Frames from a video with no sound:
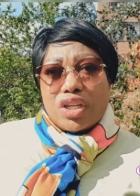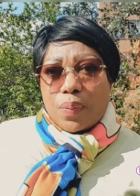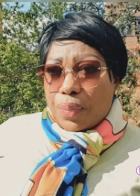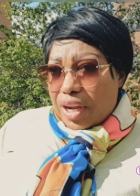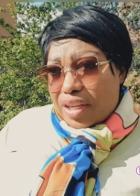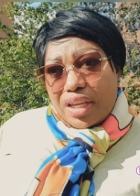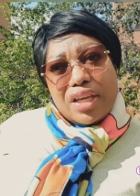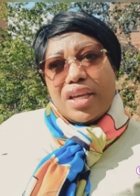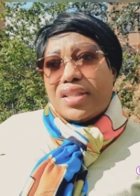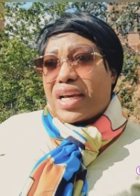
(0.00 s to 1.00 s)
They break
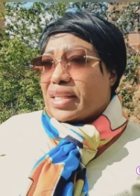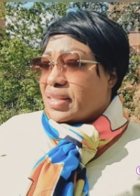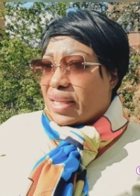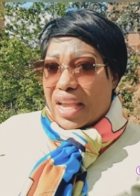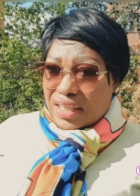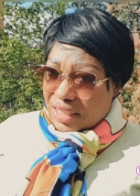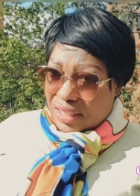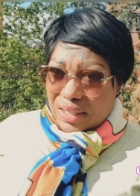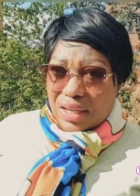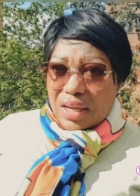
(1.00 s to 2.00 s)
it at any